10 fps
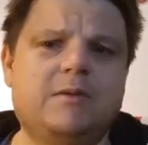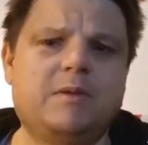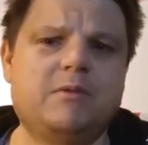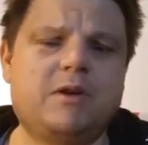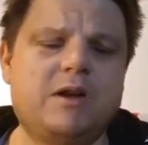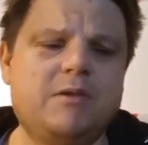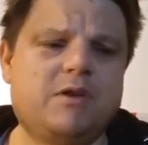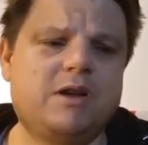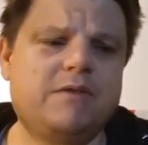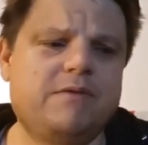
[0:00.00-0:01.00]
Now, but why
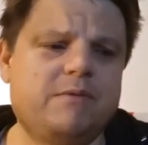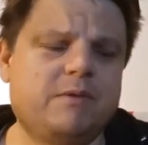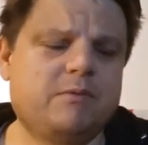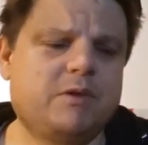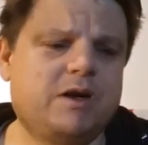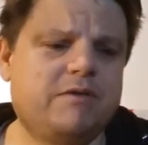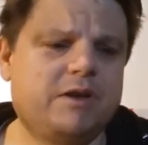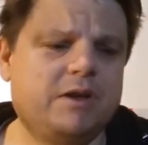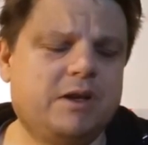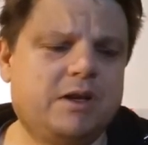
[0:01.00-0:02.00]
would
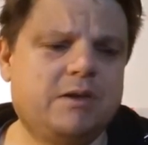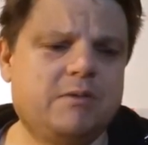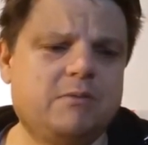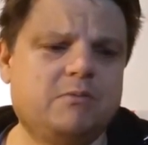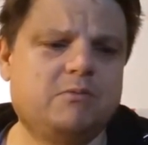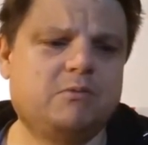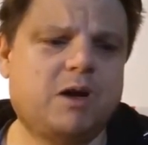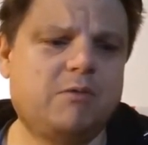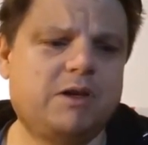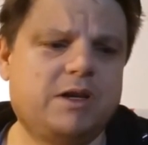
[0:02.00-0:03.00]

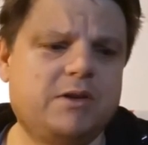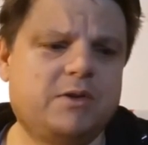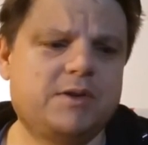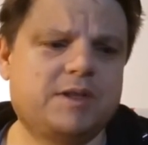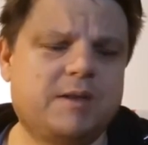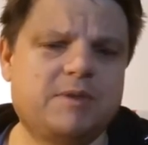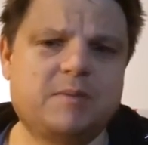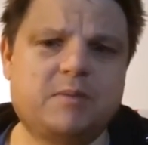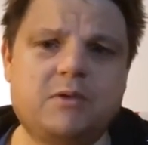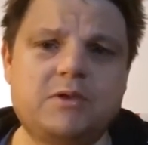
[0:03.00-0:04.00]
I not say I'm a
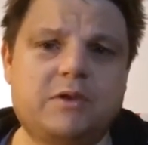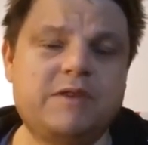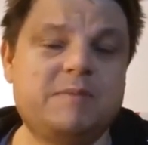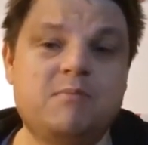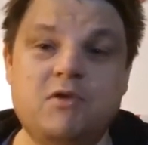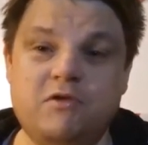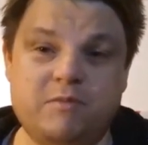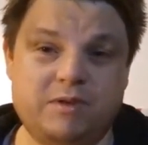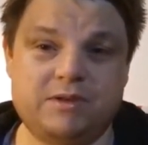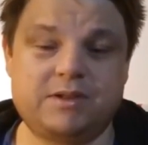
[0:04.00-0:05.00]
supporter of his
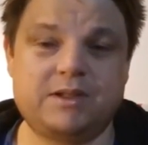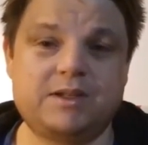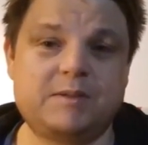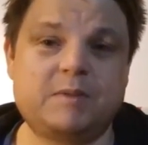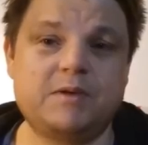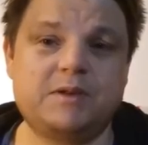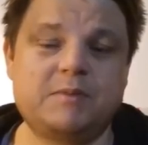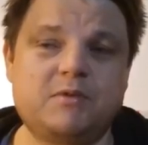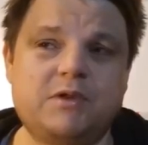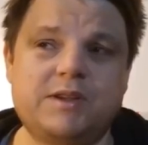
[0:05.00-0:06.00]
movement? I suppose
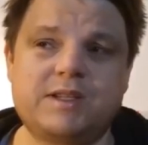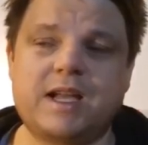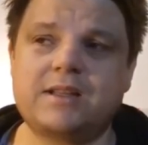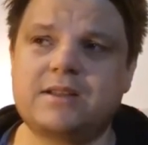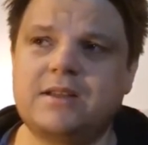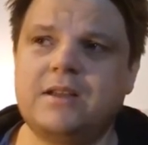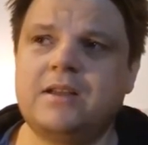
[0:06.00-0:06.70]
is more exact.